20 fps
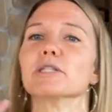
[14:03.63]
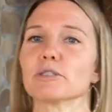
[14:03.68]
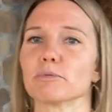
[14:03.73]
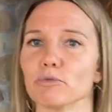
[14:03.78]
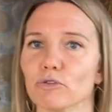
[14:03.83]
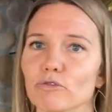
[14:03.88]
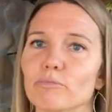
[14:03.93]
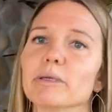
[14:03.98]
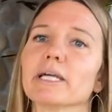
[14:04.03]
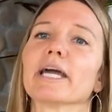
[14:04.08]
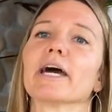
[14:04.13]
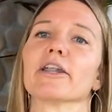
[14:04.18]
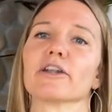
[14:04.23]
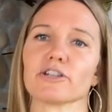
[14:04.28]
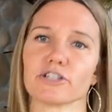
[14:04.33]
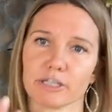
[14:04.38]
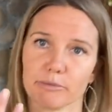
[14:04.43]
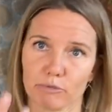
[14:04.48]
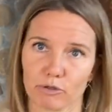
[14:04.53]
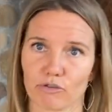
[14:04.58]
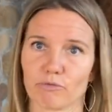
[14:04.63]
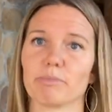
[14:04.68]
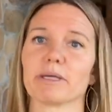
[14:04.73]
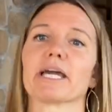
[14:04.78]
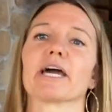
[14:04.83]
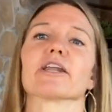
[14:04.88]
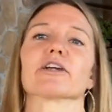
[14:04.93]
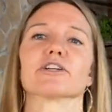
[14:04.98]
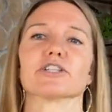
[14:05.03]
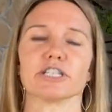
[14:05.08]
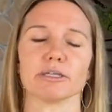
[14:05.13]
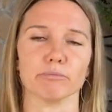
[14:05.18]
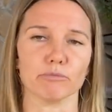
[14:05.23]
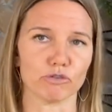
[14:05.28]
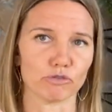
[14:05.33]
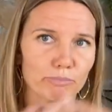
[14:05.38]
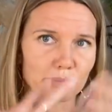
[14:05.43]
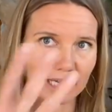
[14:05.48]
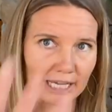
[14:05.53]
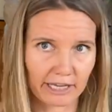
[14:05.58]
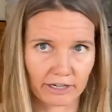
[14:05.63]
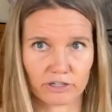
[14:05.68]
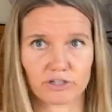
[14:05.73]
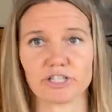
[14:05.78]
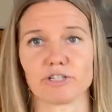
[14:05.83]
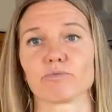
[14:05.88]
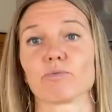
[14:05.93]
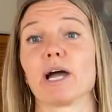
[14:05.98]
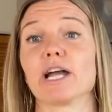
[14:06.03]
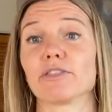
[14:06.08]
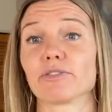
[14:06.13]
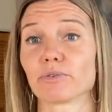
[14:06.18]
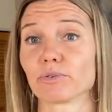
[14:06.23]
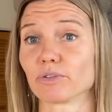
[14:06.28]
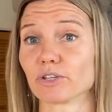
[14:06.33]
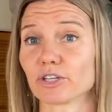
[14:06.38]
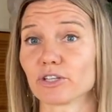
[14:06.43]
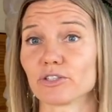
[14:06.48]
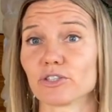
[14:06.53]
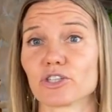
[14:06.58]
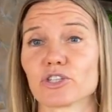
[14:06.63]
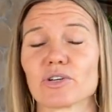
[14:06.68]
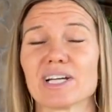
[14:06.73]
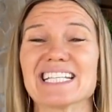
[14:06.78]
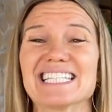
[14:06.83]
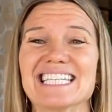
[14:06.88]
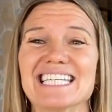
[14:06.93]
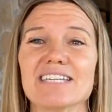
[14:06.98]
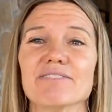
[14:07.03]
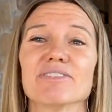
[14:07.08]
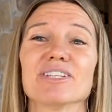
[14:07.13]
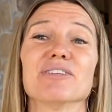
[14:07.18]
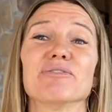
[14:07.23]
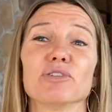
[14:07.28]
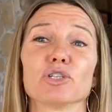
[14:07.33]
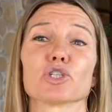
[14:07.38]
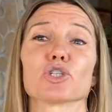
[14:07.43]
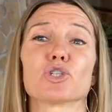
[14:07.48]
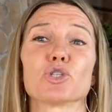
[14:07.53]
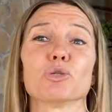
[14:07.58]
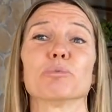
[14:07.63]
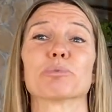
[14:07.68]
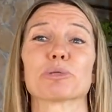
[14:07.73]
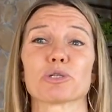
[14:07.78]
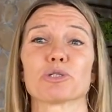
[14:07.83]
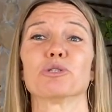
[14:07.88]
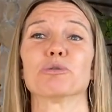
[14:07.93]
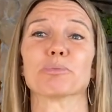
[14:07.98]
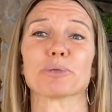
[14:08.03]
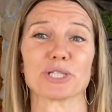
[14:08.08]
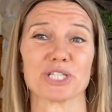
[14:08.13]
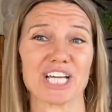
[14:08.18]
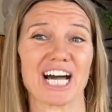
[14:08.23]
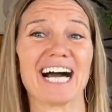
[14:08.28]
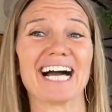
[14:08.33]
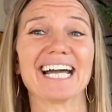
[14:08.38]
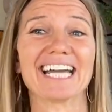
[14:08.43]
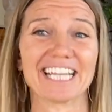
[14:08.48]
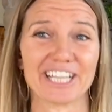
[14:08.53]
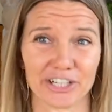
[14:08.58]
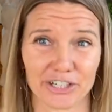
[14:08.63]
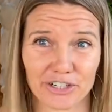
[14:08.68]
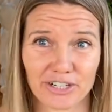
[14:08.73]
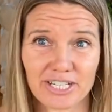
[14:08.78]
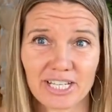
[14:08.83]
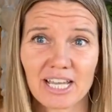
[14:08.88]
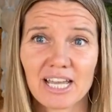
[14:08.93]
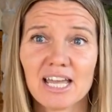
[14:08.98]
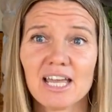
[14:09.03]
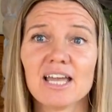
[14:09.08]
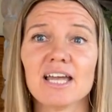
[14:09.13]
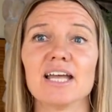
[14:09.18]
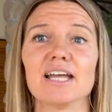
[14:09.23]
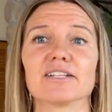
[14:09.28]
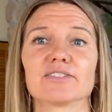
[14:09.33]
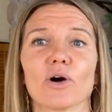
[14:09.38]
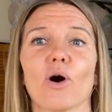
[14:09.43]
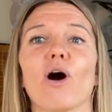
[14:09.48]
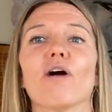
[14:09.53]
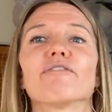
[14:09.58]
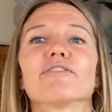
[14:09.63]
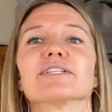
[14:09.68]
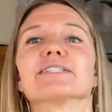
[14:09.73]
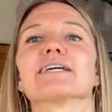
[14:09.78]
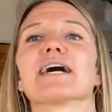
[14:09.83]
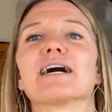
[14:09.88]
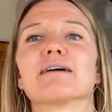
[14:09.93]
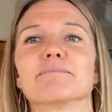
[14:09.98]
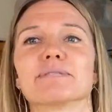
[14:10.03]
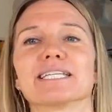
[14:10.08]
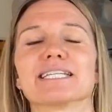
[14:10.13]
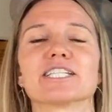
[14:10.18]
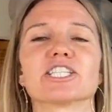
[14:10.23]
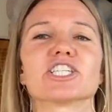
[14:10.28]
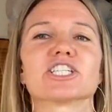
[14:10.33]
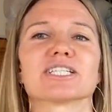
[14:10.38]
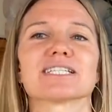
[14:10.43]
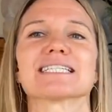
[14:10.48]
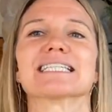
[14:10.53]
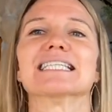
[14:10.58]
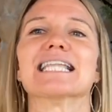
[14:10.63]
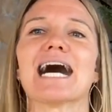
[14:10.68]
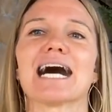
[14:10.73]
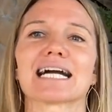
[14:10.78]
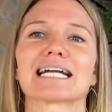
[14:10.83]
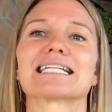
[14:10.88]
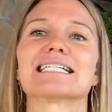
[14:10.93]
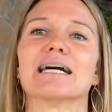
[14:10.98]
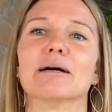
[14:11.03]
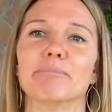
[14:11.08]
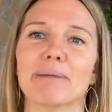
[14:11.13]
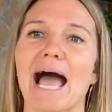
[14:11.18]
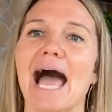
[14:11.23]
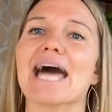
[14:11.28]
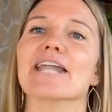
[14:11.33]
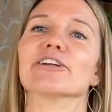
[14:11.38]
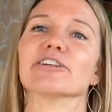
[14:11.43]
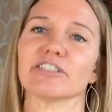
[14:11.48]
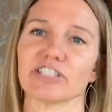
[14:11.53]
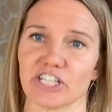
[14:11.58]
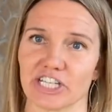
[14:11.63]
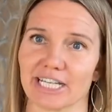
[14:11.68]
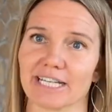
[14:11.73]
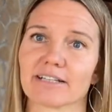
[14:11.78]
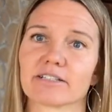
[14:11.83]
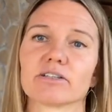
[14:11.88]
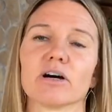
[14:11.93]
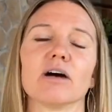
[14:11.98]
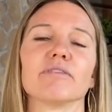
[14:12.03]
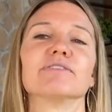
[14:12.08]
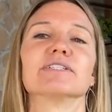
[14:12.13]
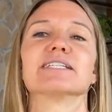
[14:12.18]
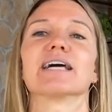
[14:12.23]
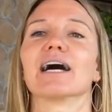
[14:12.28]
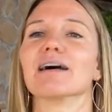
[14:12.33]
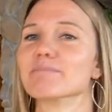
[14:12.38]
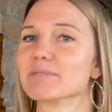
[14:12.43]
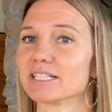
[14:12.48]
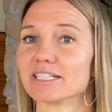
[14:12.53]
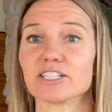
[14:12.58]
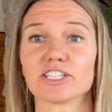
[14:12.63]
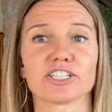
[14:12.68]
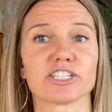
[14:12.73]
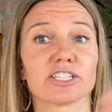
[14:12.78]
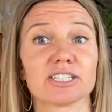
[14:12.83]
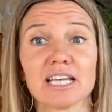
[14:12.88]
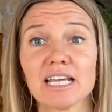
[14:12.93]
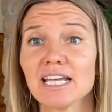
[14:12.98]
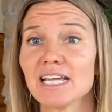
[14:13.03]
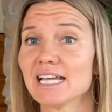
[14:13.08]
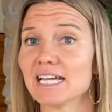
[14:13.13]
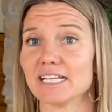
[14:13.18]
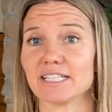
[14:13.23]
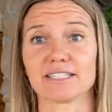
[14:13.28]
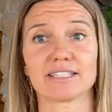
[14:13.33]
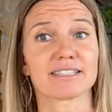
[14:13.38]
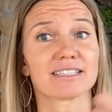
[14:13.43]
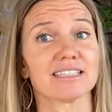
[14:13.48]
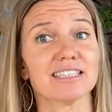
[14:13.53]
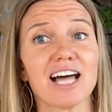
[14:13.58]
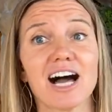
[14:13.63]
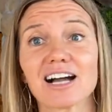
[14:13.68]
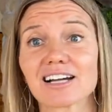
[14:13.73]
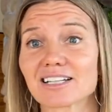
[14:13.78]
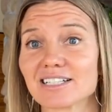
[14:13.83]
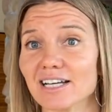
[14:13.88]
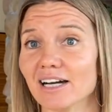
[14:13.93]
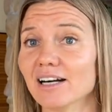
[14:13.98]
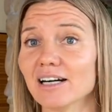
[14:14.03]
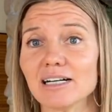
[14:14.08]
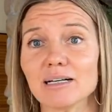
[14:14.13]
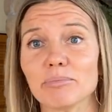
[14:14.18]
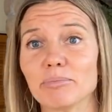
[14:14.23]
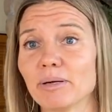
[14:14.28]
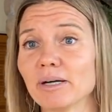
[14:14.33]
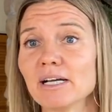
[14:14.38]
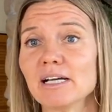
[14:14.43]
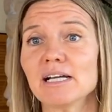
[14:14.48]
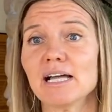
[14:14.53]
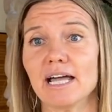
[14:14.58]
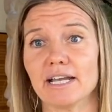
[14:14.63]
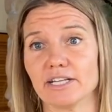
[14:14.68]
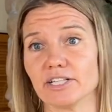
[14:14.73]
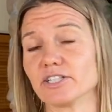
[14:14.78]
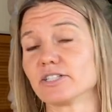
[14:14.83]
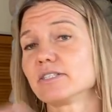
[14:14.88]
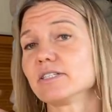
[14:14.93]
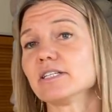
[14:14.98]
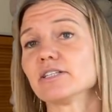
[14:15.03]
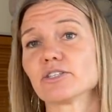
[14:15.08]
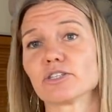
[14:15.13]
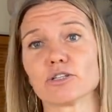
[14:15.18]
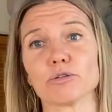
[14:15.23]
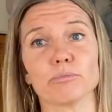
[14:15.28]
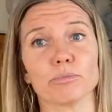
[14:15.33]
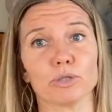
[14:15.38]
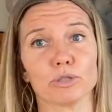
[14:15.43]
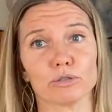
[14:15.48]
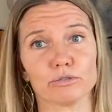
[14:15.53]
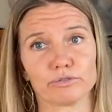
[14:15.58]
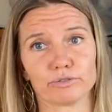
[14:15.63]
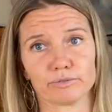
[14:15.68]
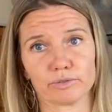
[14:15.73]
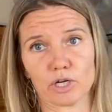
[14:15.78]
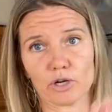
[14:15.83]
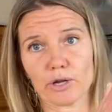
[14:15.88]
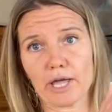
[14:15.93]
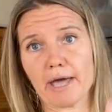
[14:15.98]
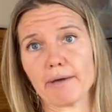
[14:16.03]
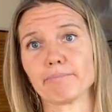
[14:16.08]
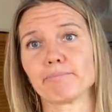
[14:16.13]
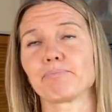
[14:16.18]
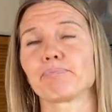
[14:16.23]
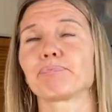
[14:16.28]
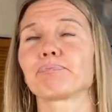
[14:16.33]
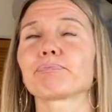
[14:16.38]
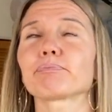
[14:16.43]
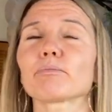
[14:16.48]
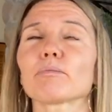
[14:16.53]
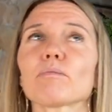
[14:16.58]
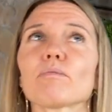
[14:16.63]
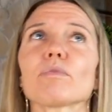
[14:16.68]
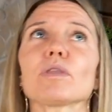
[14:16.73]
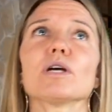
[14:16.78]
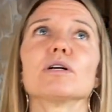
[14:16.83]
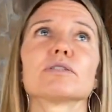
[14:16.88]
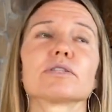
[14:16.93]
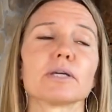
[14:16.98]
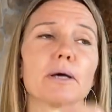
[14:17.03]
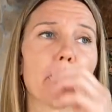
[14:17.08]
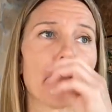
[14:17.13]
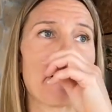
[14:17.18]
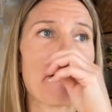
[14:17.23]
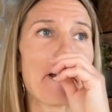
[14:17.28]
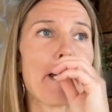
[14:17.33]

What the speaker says: move big energy, move big energy, move big energy right through the constraints. Even if you're super, super tired, it's oftentimes that it's just locked up energy. It's oftentimes that it's just locked up and it just needs to move. Okay, so